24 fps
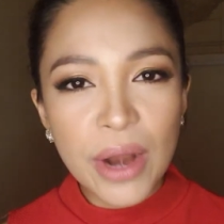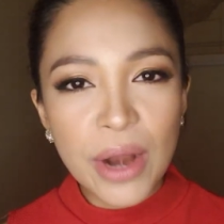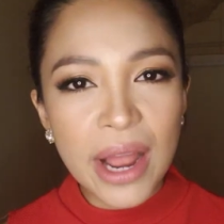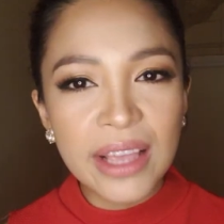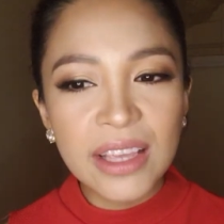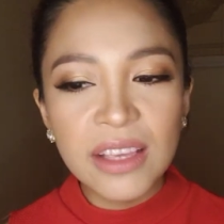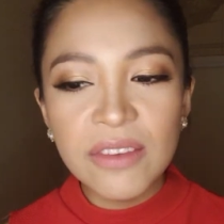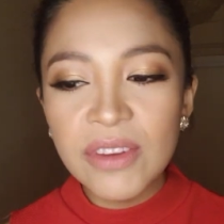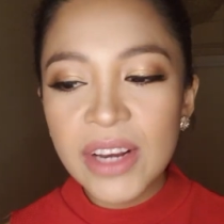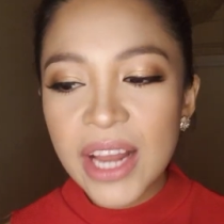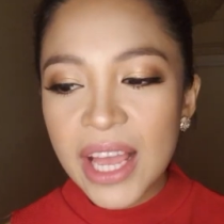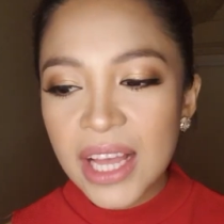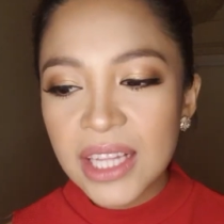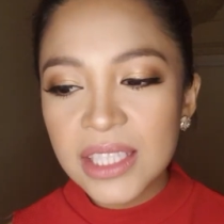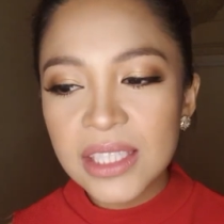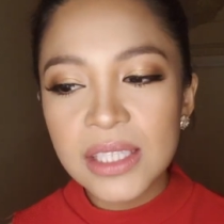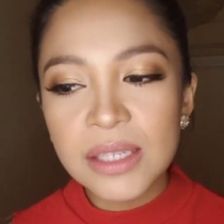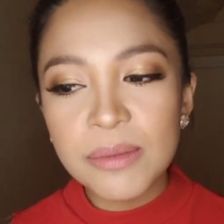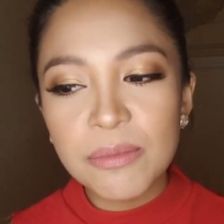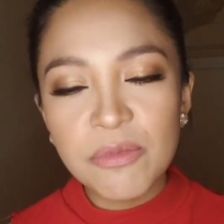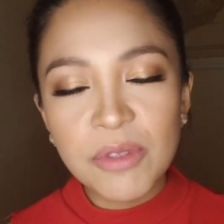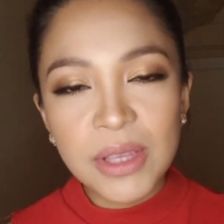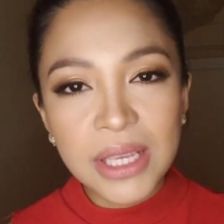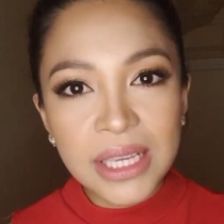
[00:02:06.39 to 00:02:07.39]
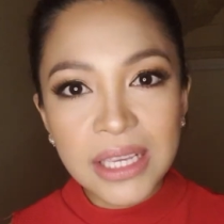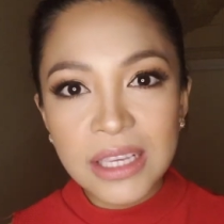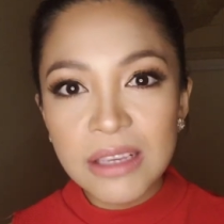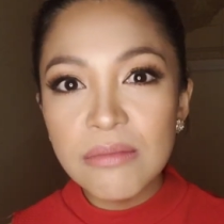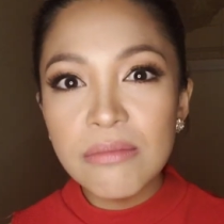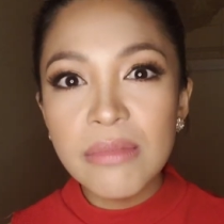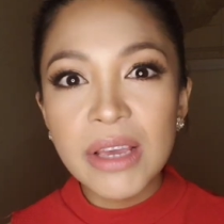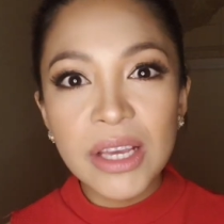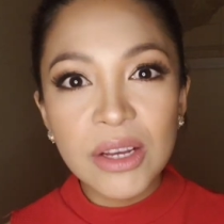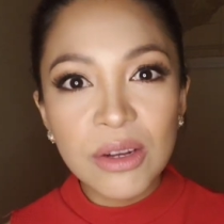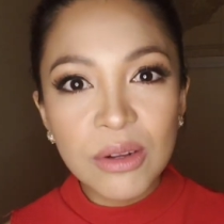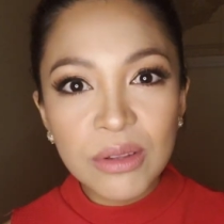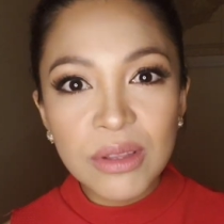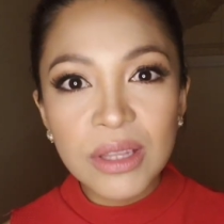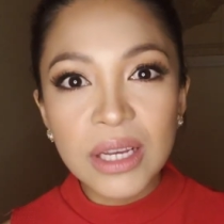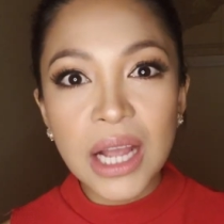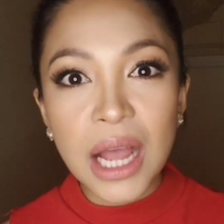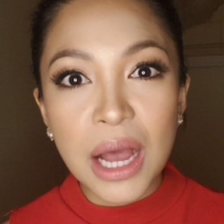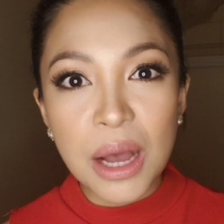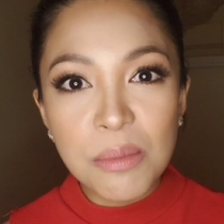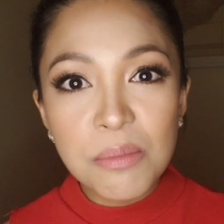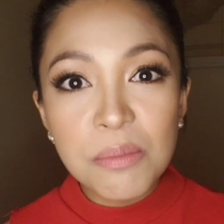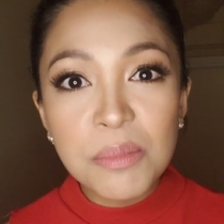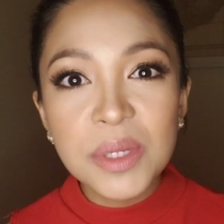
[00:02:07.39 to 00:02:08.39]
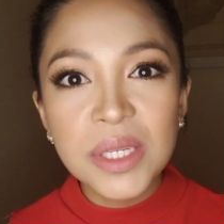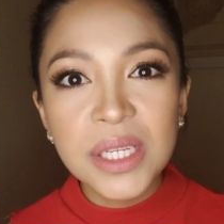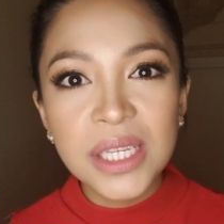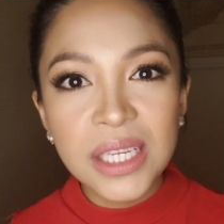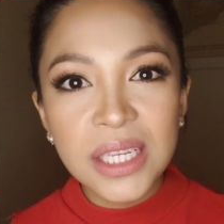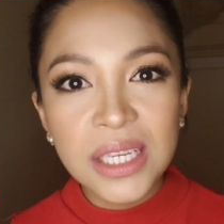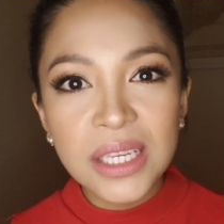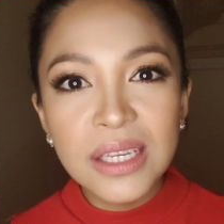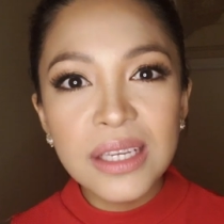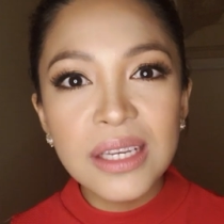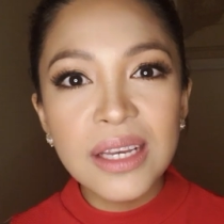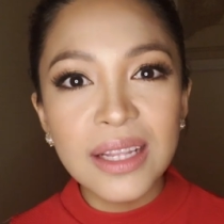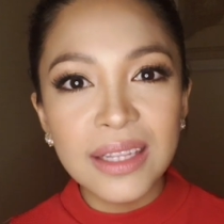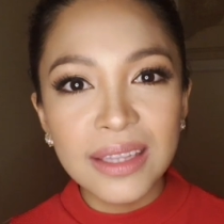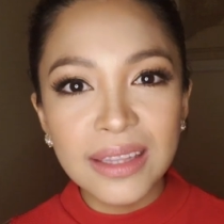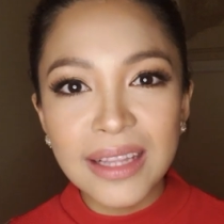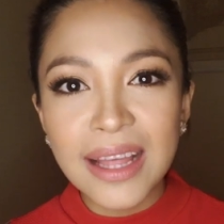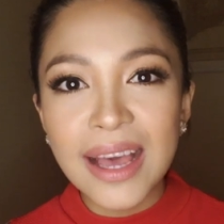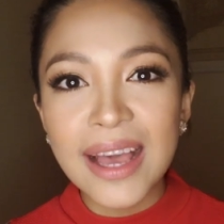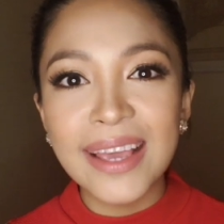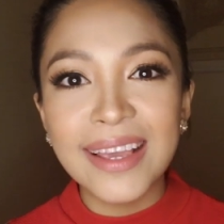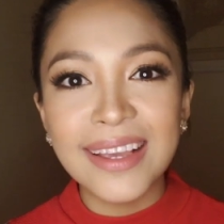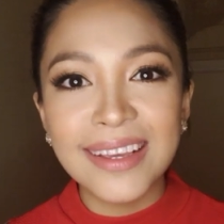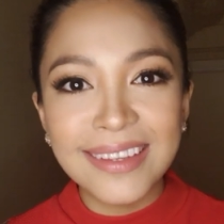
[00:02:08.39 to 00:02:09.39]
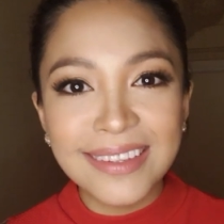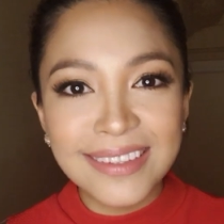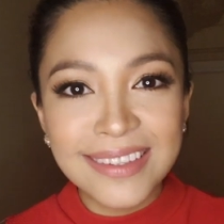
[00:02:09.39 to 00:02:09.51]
I even had to email the company and like,